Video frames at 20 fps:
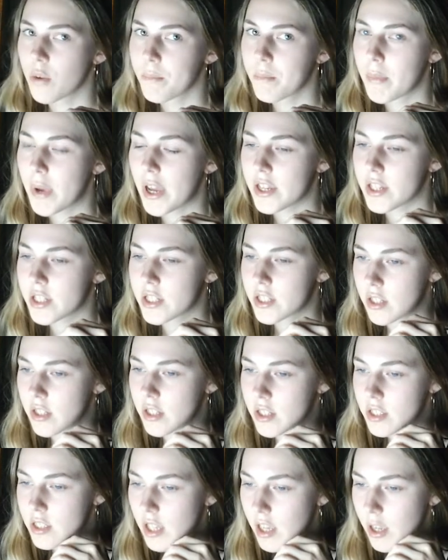paste in the
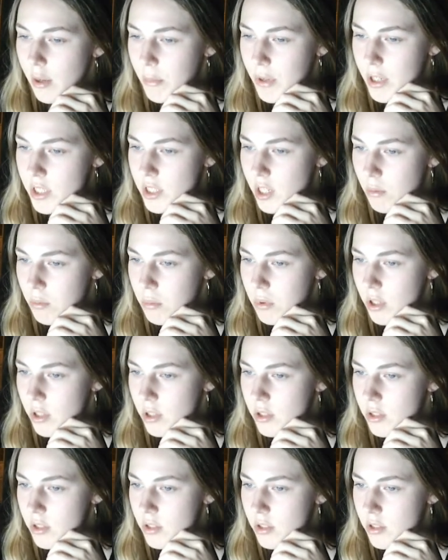same exact
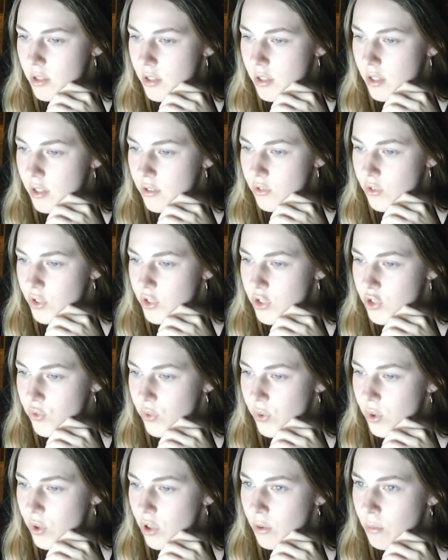place. Then
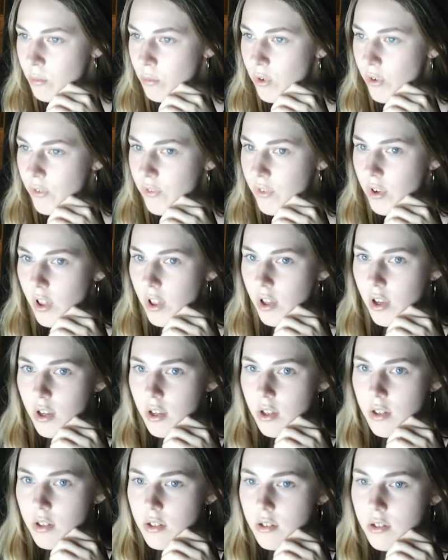transform,
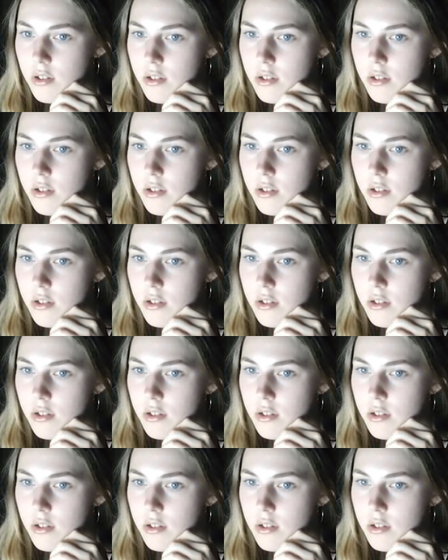reflect,